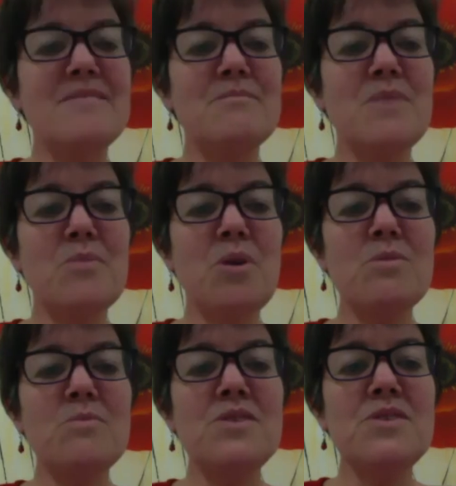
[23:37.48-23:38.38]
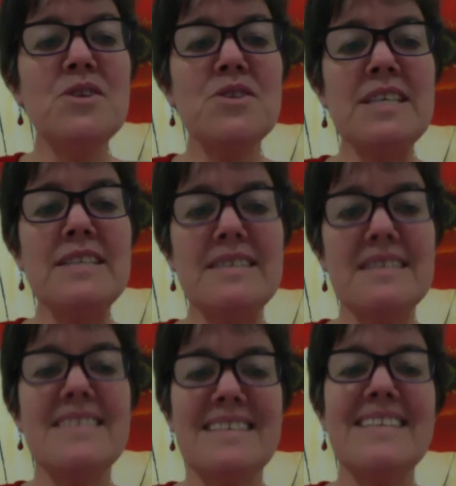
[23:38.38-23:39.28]
My problem is
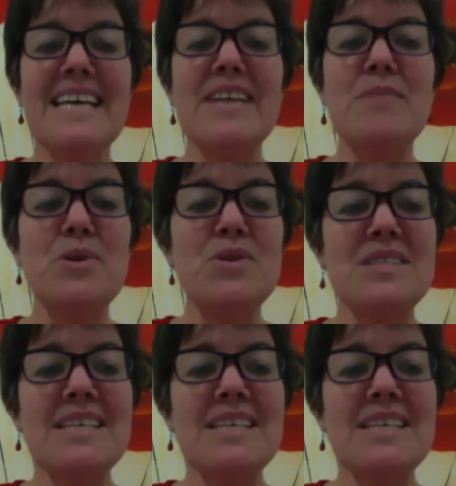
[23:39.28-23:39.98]
the other person